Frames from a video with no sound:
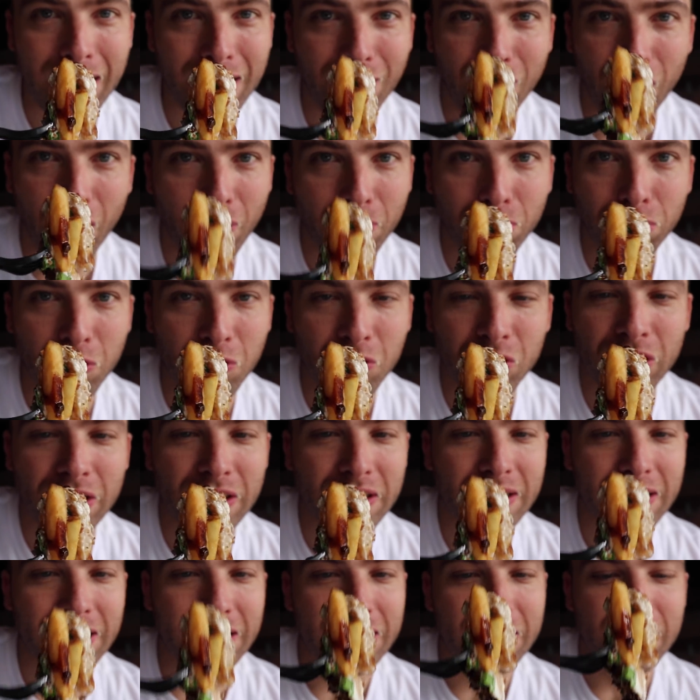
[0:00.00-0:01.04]
love blue
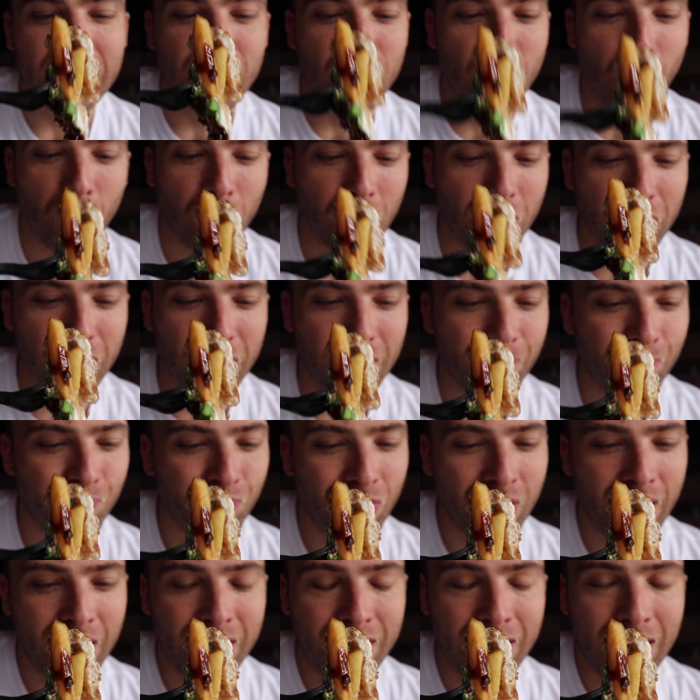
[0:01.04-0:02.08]
cheese, and this is so good.
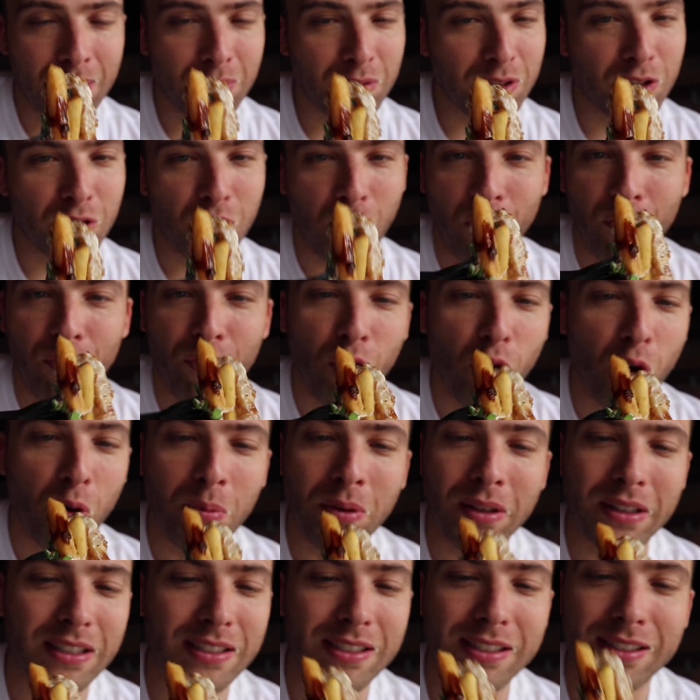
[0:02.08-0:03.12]
I'm just so full,
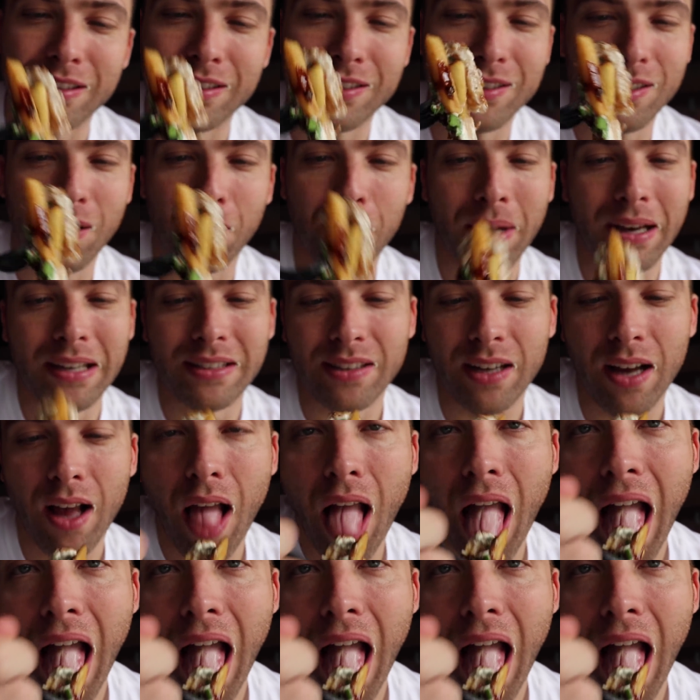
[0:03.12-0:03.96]
but this is amazing.